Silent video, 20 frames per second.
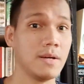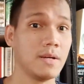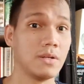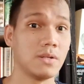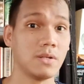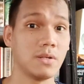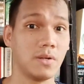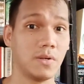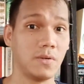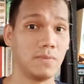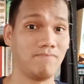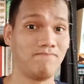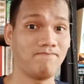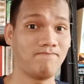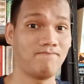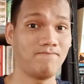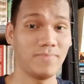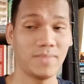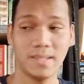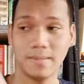So,
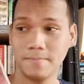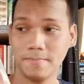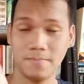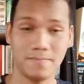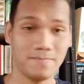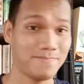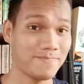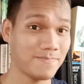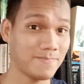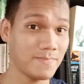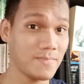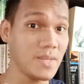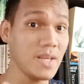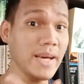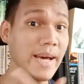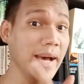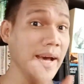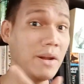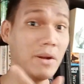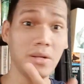
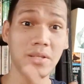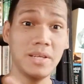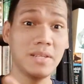and